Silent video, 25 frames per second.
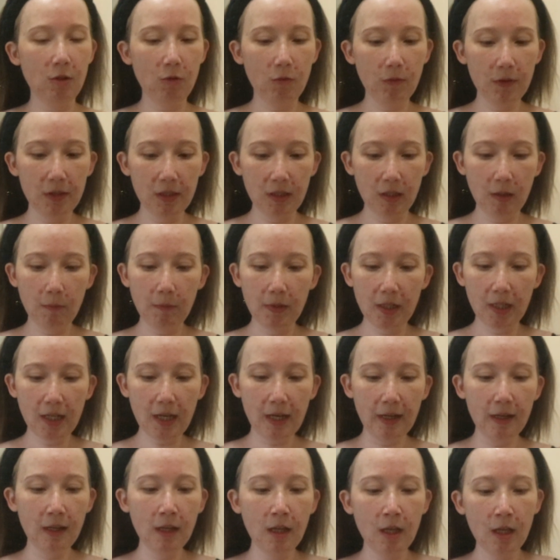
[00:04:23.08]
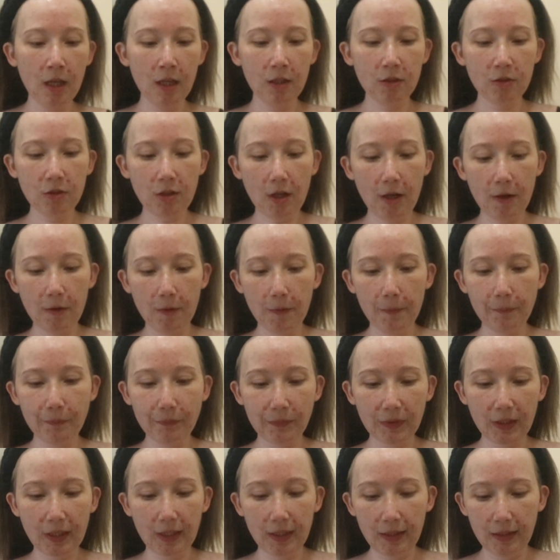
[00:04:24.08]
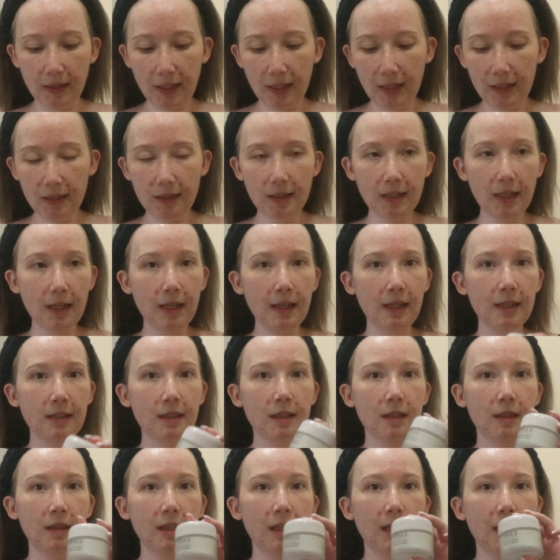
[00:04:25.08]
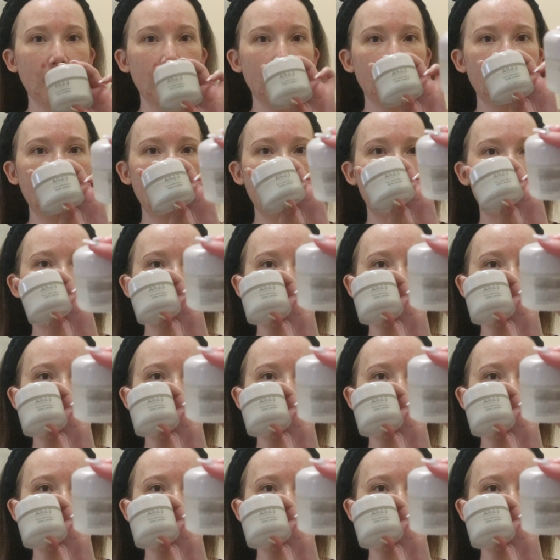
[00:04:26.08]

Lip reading: you can see me again. So, this is the...